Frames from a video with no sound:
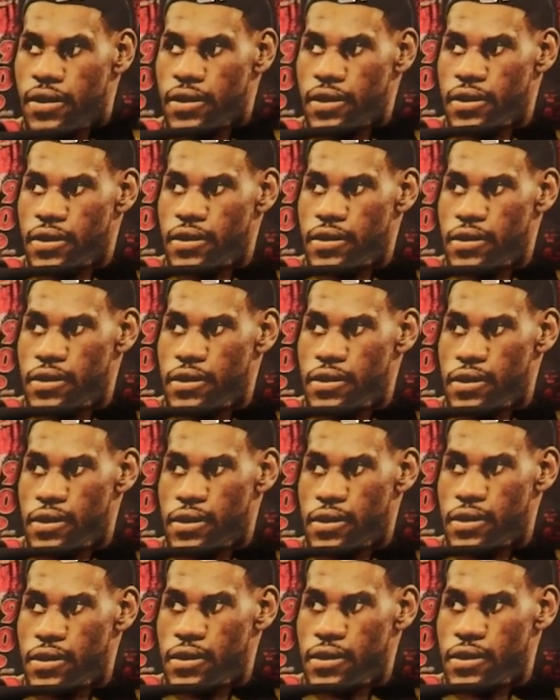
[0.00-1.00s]

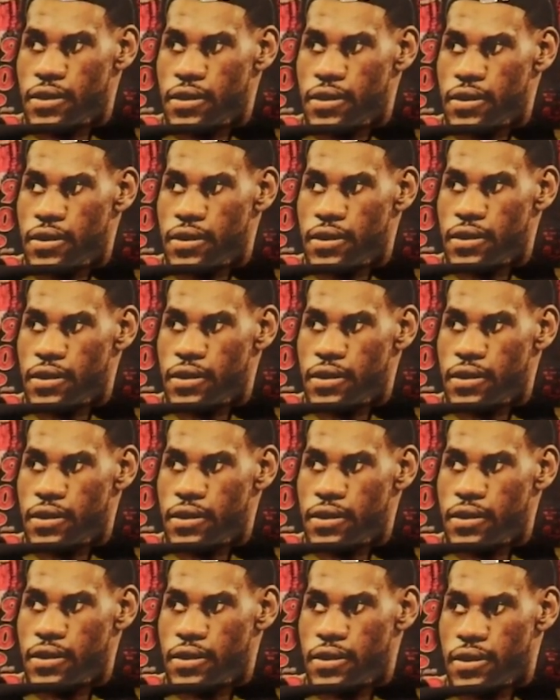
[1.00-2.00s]

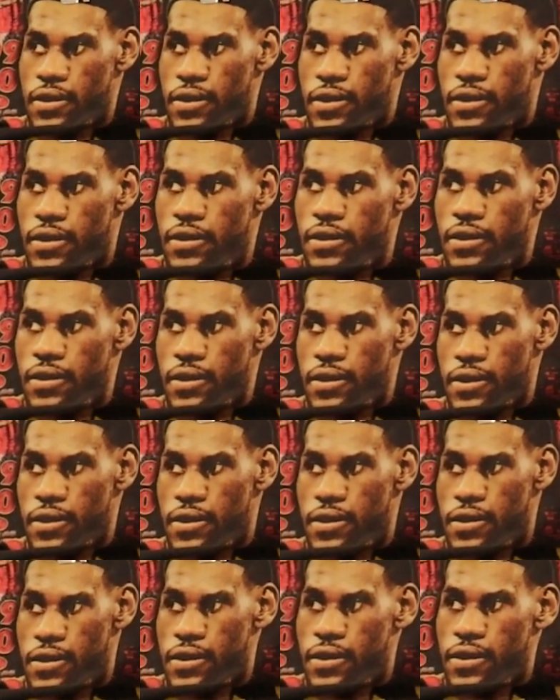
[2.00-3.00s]

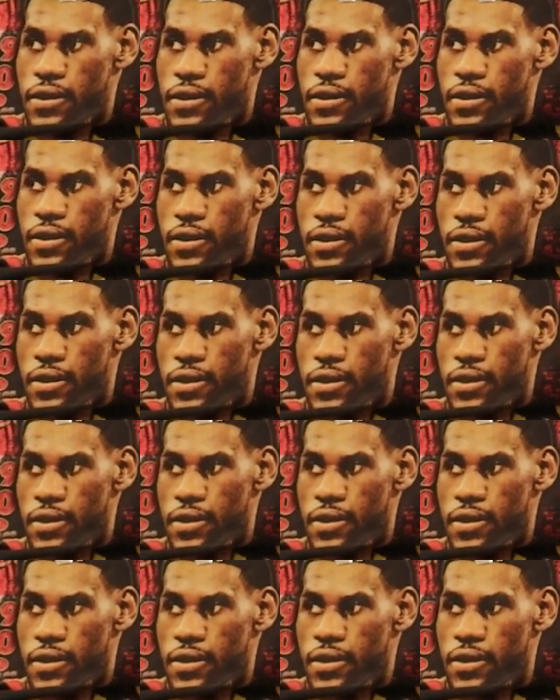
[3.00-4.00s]

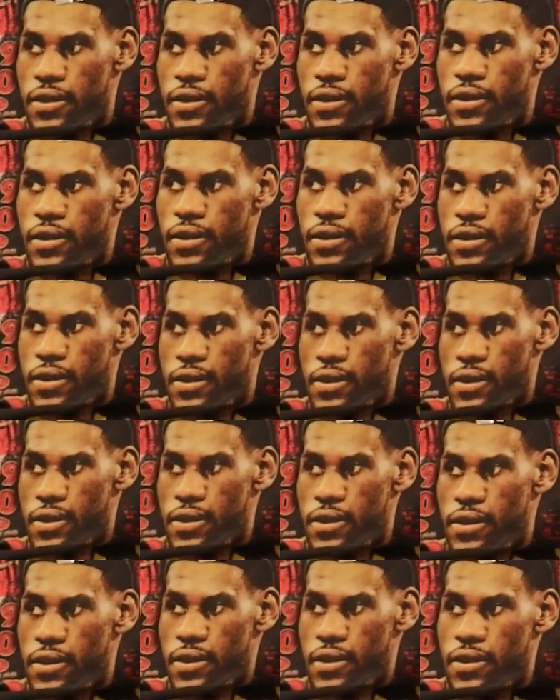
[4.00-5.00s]

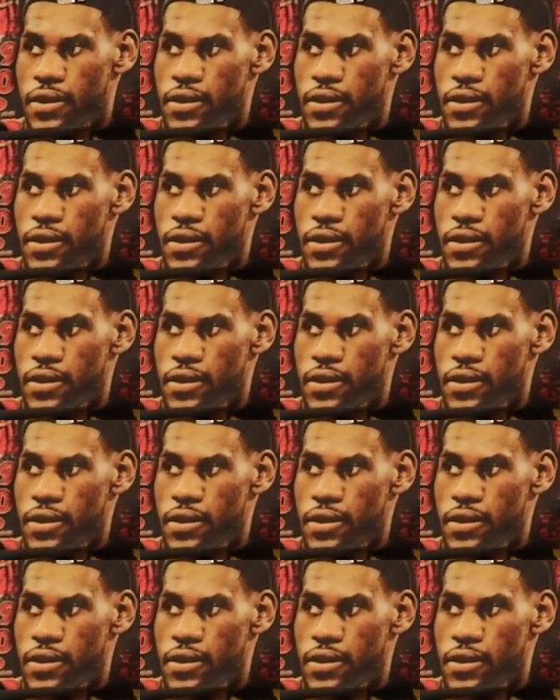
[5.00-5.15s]
No words are spoken by the person on screen.